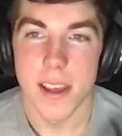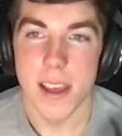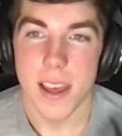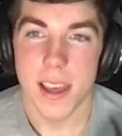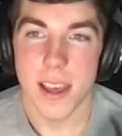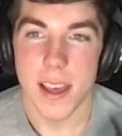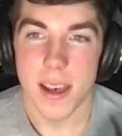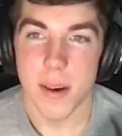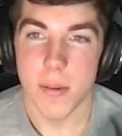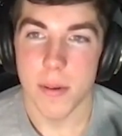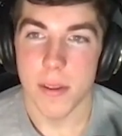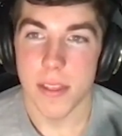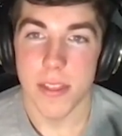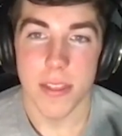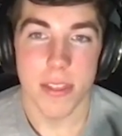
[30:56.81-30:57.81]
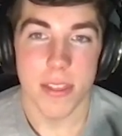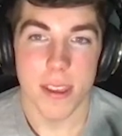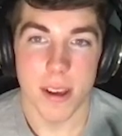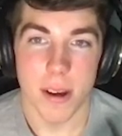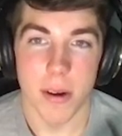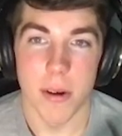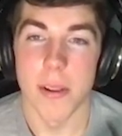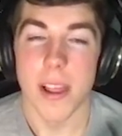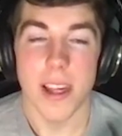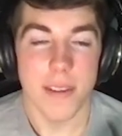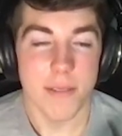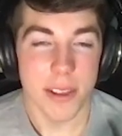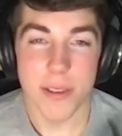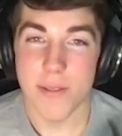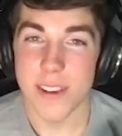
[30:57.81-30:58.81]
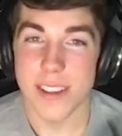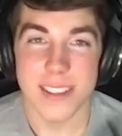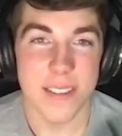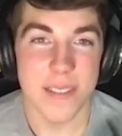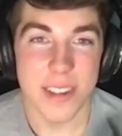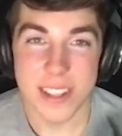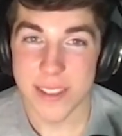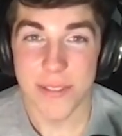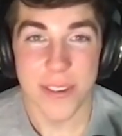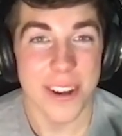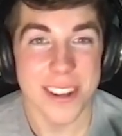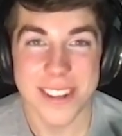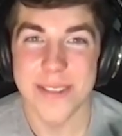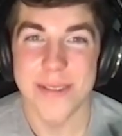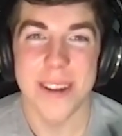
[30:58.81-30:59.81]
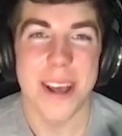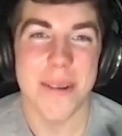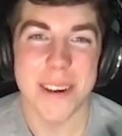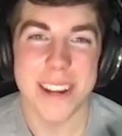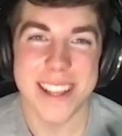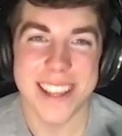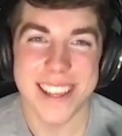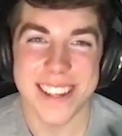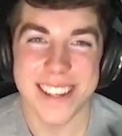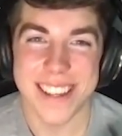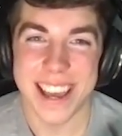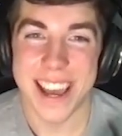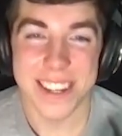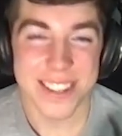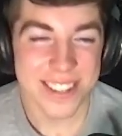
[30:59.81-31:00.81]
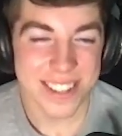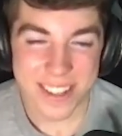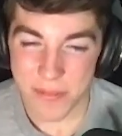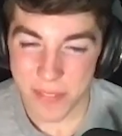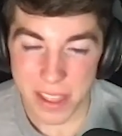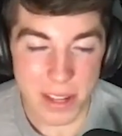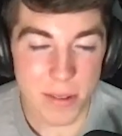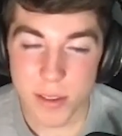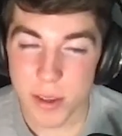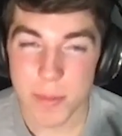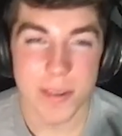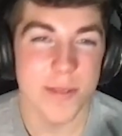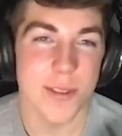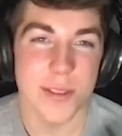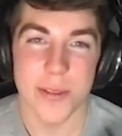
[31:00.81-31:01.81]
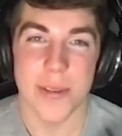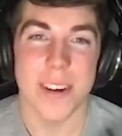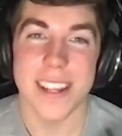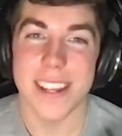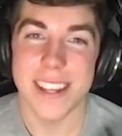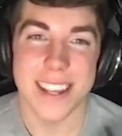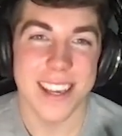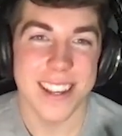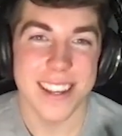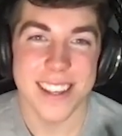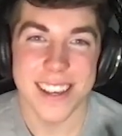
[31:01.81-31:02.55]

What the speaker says: With a whole lot of other festivities, a fun 2-day weekend. Ashlee, thank you so much for joining, and